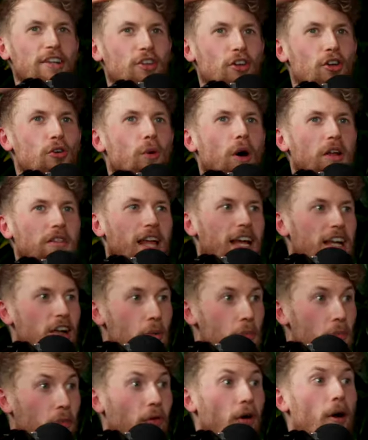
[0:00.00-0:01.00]
do want like
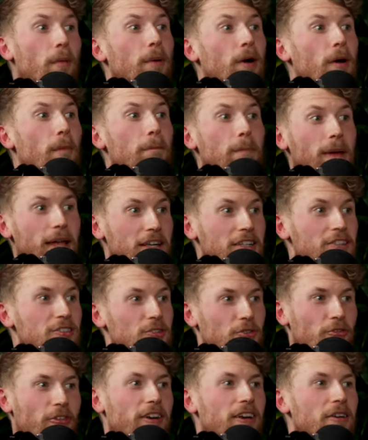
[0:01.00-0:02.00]
a proper big
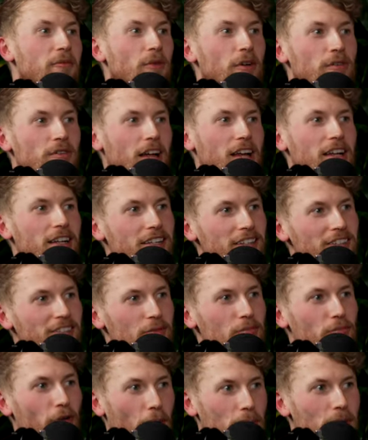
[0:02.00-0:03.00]
screen with like
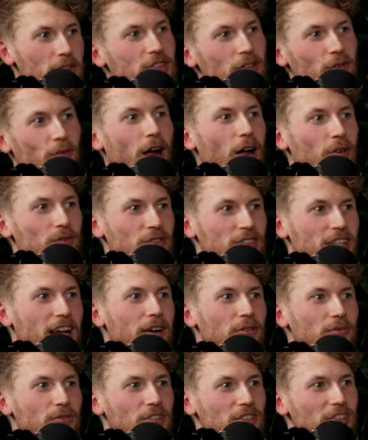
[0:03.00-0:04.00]
proper surround
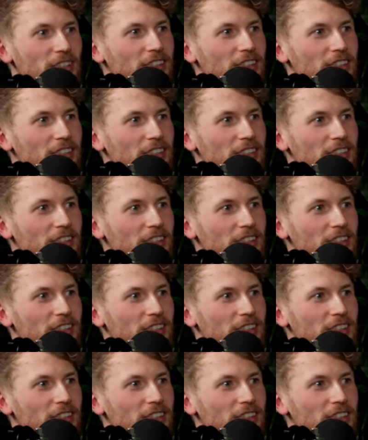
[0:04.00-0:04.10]
sound.